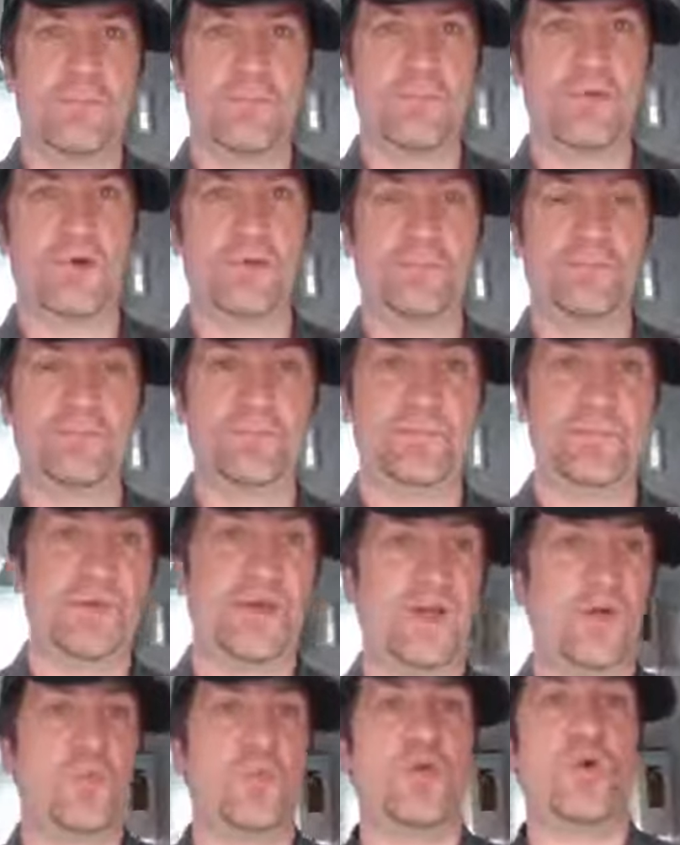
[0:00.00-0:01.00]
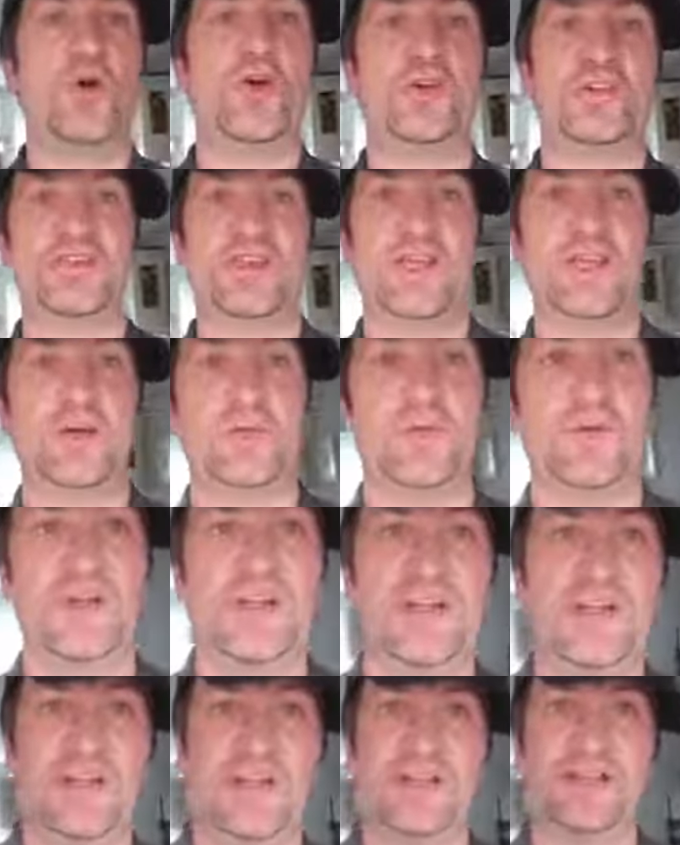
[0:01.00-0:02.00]
But it works
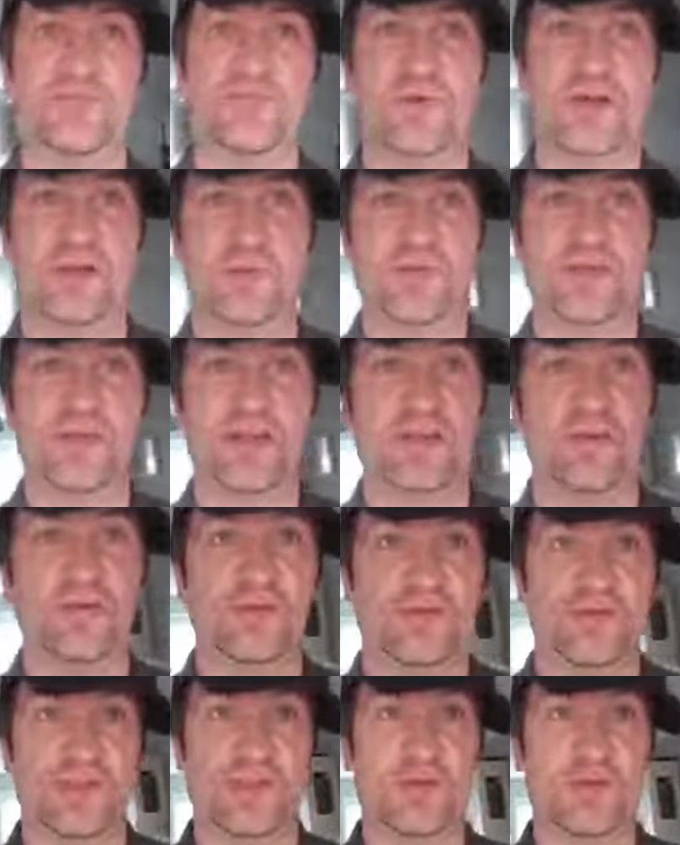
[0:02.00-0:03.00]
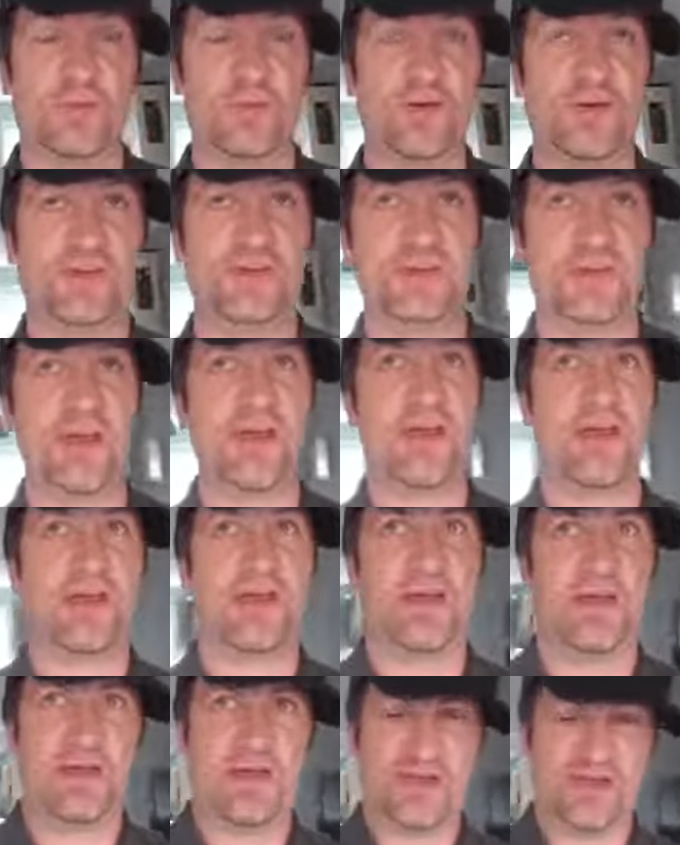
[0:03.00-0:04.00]
equally as well with adults, and it works
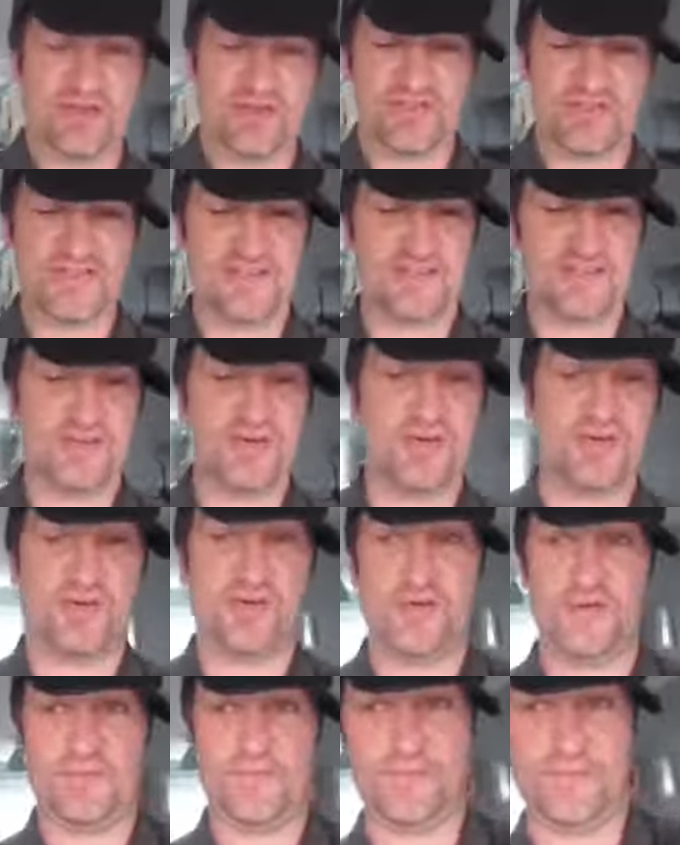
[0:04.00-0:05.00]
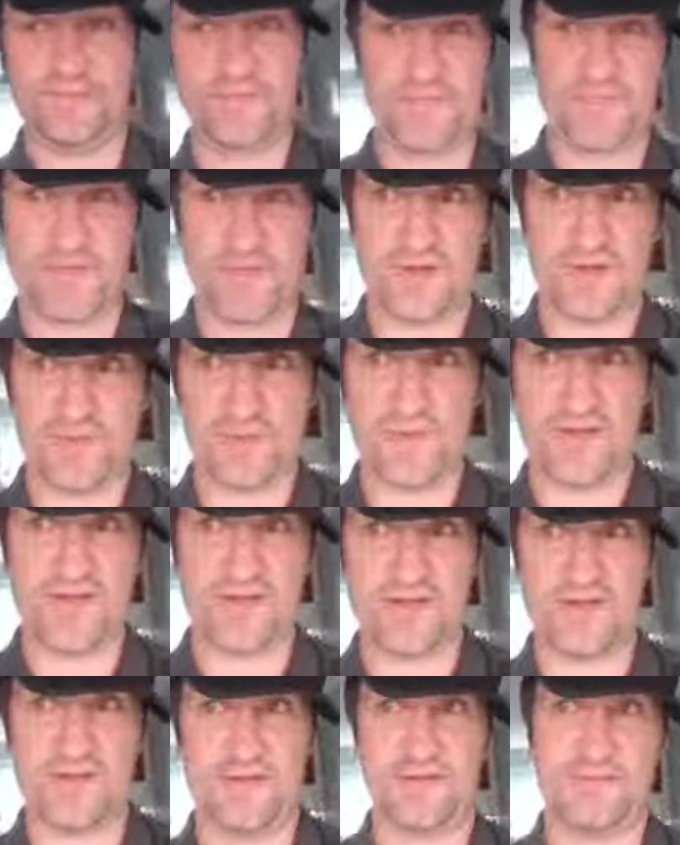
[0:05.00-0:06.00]
just as good
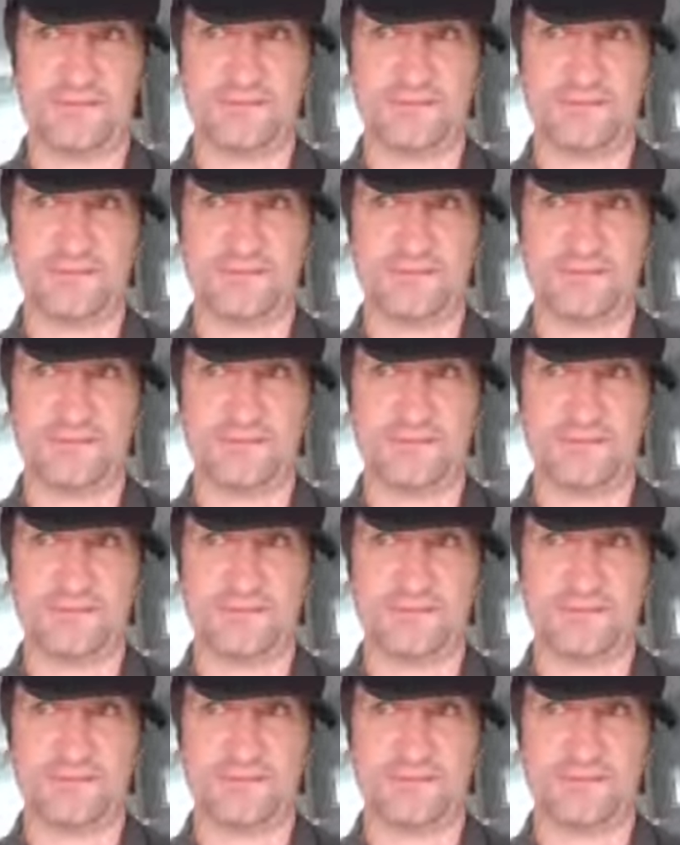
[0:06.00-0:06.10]
with